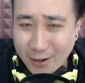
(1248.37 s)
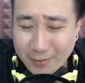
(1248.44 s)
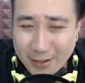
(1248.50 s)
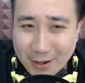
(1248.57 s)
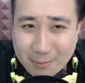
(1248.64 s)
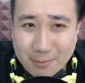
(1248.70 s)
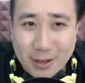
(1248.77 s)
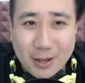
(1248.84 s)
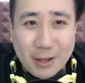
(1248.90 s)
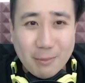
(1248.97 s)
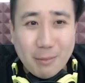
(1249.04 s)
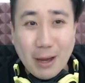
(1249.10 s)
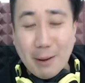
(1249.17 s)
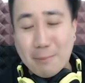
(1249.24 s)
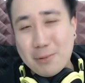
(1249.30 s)
of them,
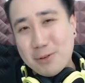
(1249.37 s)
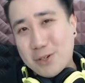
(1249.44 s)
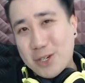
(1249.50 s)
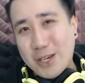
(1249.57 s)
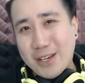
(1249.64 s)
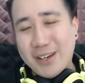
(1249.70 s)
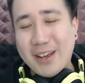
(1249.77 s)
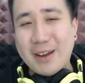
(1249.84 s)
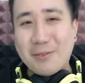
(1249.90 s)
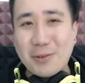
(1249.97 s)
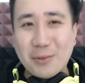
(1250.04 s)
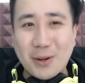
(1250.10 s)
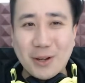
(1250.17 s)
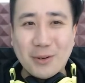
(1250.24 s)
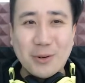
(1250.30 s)
but I appreciate
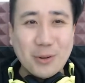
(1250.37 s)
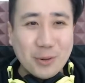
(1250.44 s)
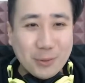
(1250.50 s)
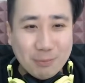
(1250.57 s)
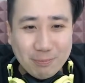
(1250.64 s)
everyone who